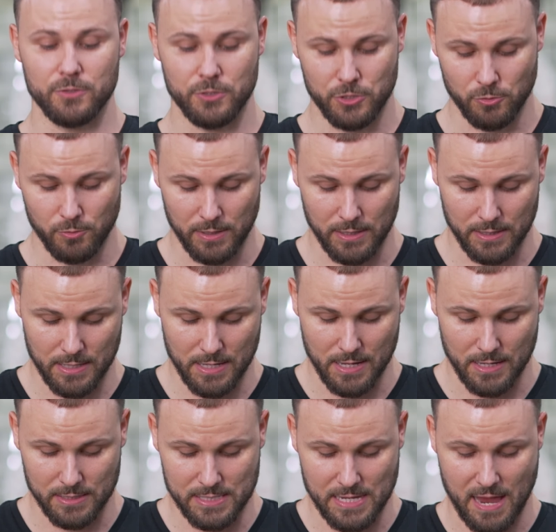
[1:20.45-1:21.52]
doing
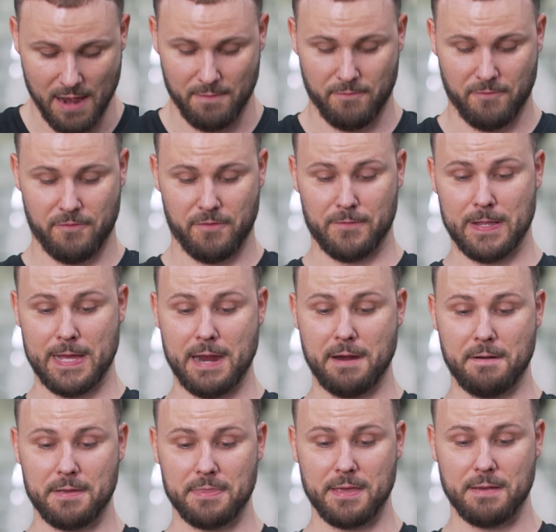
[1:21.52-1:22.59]
this and
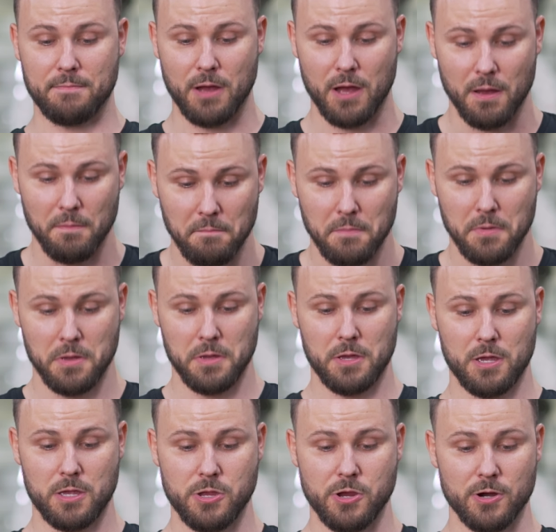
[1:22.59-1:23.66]
flaring them up,
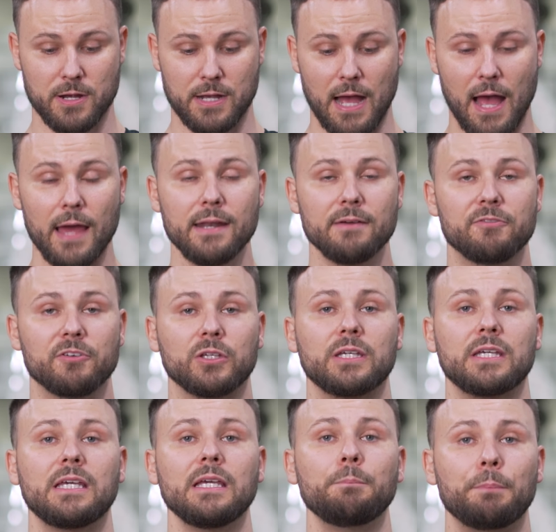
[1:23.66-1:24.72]
you're kind of
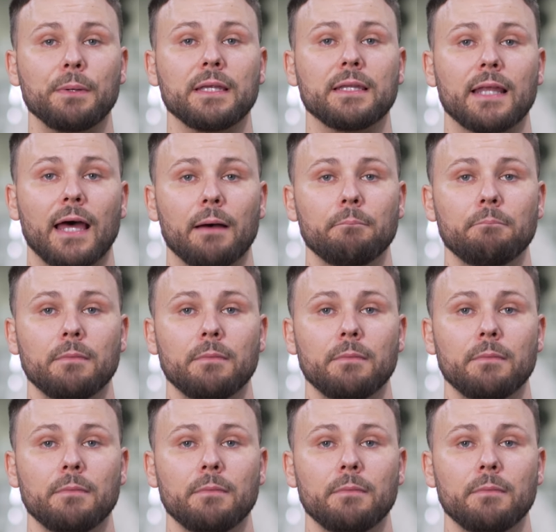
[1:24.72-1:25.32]
keeping them,